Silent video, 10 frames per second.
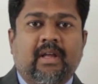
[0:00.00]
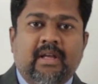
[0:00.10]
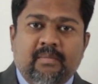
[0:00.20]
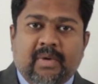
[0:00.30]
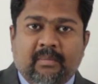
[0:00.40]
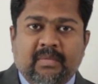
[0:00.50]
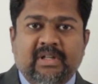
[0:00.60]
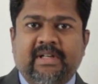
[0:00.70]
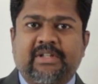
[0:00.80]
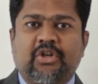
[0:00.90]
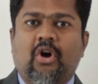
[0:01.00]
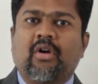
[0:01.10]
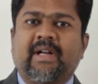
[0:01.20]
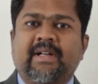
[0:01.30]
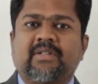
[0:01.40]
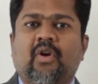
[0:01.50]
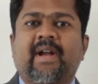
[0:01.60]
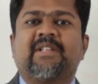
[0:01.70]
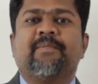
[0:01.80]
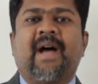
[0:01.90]
in Bangladesh, or that is
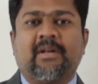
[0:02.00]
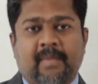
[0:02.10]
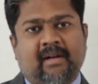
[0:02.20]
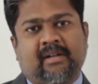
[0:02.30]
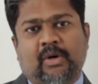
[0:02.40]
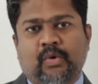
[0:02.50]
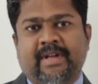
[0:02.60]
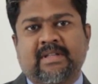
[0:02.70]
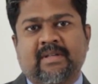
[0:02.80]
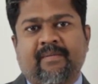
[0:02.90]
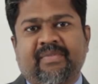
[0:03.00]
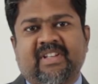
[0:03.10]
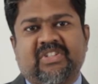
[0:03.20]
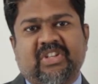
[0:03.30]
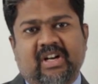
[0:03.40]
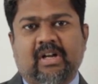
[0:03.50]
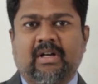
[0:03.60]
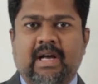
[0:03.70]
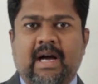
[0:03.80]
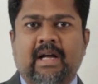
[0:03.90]
called as Myanmar nowadays, Sri
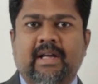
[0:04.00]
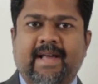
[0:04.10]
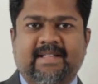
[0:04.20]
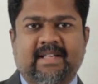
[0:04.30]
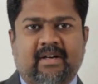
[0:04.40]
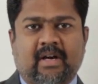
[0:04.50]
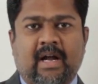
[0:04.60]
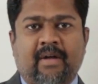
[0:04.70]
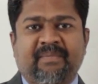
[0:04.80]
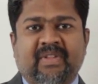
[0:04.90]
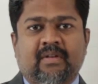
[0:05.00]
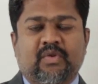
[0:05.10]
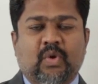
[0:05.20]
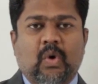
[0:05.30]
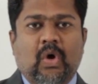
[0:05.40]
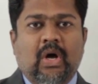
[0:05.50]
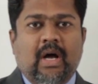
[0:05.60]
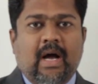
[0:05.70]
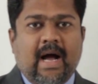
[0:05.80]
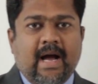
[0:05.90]
Lanka, etc. So
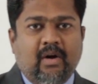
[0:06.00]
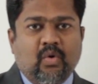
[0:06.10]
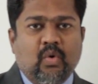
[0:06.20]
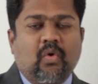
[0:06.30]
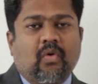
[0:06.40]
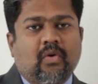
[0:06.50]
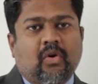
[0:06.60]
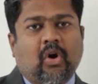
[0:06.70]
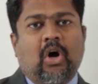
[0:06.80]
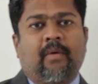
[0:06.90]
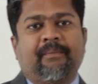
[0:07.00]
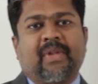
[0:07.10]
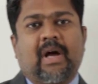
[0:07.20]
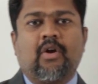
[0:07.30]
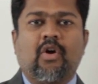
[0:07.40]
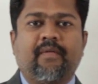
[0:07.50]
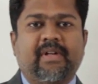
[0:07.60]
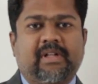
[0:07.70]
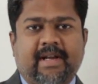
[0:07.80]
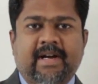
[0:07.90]
I have to draw along
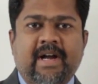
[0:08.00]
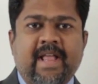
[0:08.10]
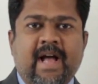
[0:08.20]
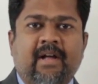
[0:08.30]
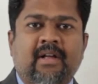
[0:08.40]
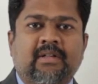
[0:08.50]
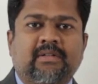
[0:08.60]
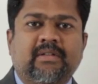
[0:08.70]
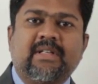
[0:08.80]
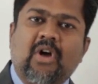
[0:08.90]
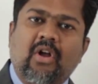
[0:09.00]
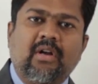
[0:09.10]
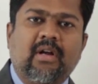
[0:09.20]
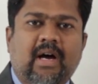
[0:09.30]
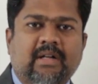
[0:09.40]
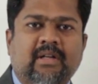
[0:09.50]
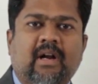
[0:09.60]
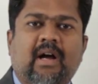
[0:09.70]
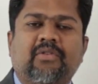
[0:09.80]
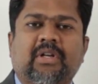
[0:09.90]
with India these all
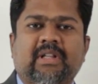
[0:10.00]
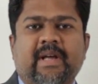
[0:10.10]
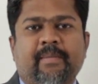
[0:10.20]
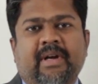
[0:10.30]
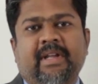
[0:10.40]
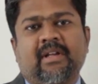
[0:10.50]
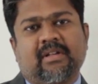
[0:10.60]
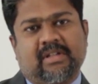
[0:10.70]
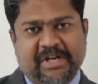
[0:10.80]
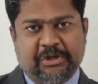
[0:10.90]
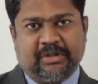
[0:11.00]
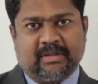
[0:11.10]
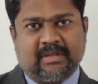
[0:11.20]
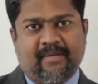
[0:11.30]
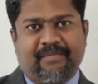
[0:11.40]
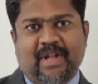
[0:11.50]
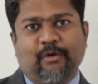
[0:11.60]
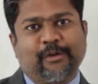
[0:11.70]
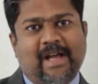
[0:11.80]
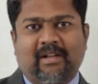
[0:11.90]
other our neighboring nations.
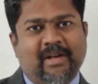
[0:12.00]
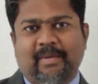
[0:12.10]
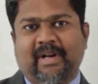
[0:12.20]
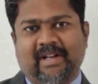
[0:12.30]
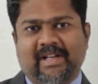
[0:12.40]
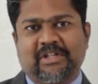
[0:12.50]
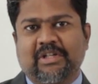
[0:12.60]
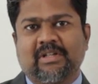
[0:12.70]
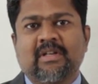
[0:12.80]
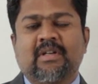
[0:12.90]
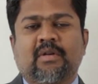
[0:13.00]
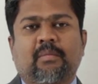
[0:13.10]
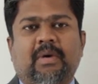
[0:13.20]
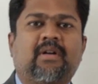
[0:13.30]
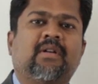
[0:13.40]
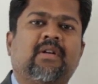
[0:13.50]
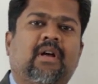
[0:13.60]
Now they are neighboring nation, but